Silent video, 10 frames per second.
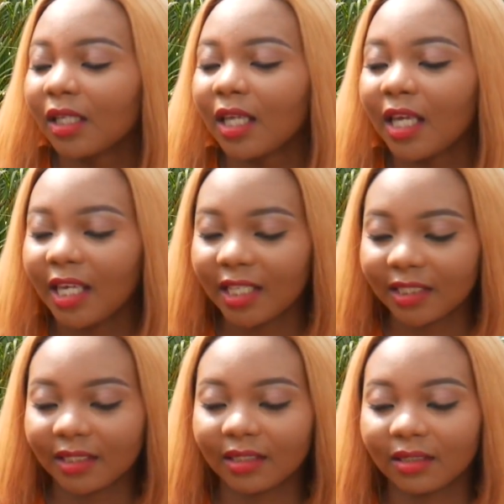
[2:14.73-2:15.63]

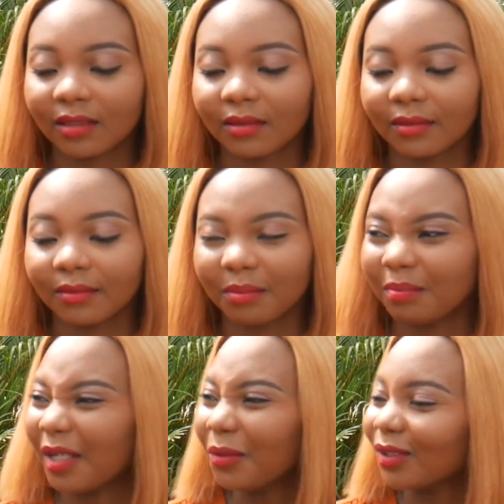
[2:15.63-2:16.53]
his,
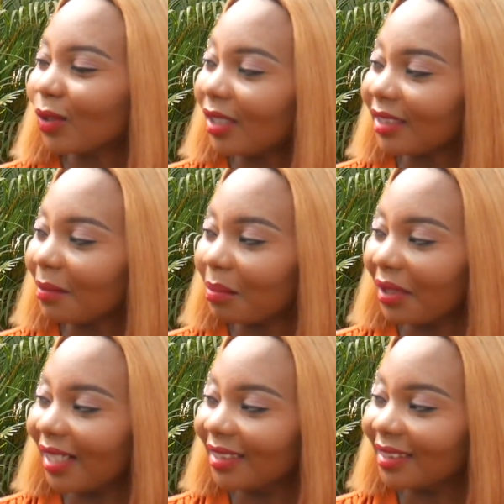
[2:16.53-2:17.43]
I don't want to call it a
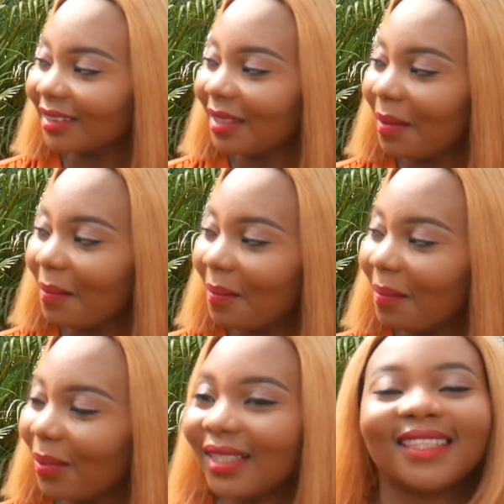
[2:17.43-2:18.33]
brand,
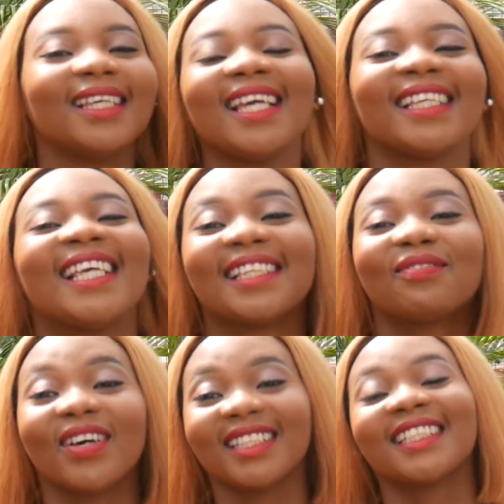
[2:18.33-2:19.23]
but his
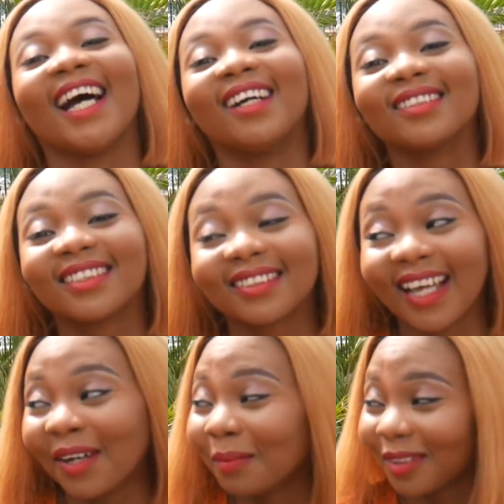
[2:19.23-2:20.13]
first child.
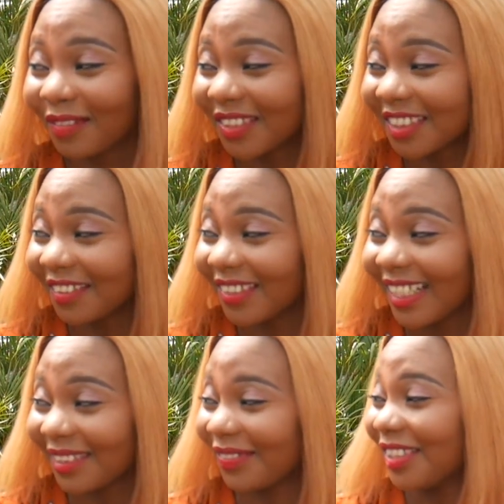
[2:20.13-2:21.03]
I hope it's your first child, right?
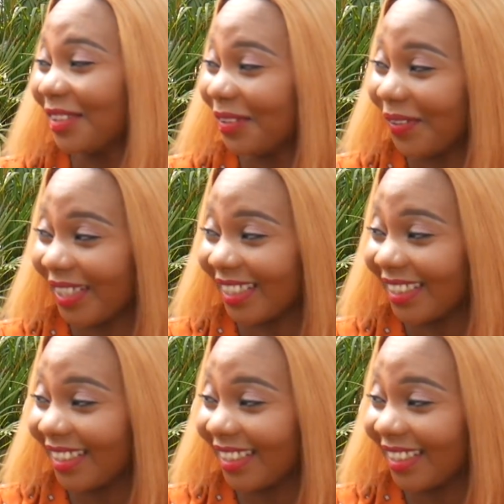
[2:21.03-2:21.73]
That's the first thing you created.